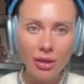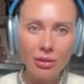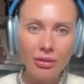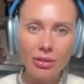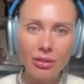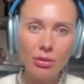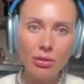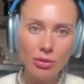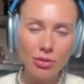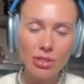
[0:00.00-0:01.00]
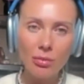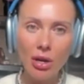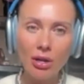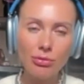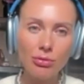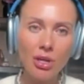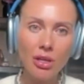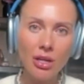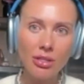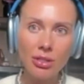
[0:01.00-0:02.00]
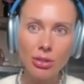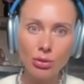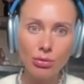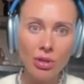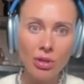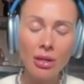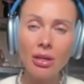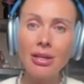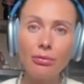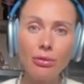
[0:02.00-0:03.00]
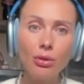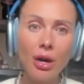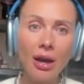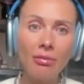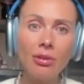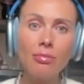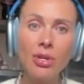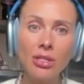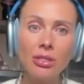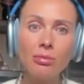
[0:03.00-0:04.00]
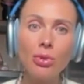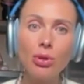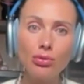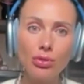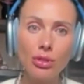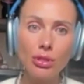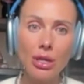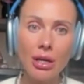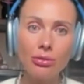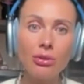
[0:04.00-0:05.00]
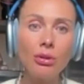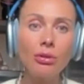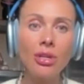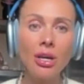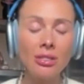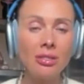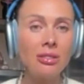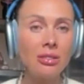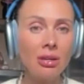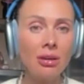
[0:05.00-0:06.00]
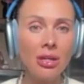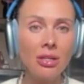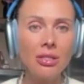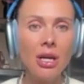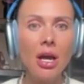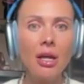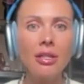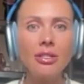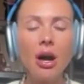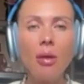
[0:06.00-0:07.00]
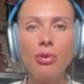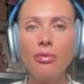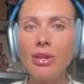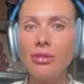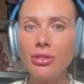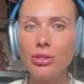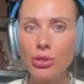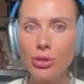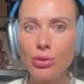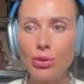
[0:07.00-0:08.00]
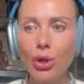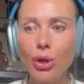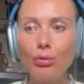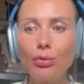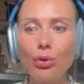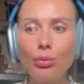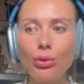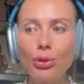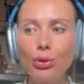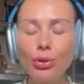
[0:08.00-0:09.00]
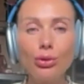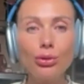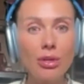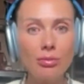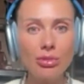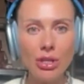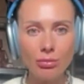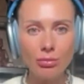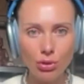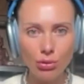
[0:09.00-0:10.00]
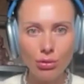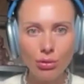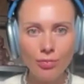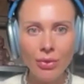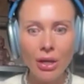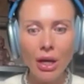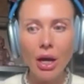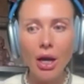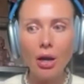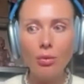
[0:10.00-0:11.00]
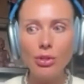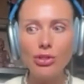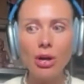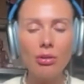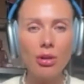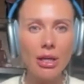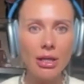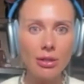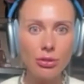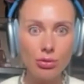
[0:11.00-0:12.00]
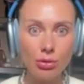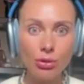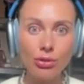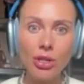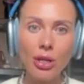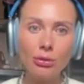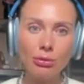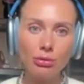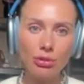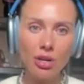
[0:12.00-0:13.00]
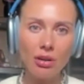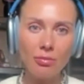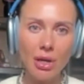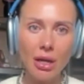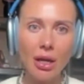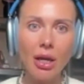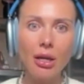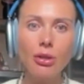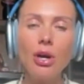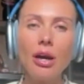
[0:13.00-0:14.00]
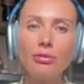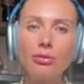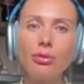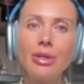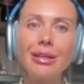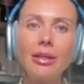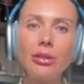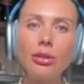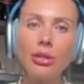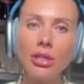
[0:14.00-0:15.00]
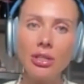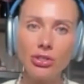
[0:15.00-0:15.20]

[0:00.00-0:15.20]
the universe about realizing your dream if you have repressed emotions and recognized desires that are preventing you from your dreams come true, which are related to your childhood trauma. You have to heal your inner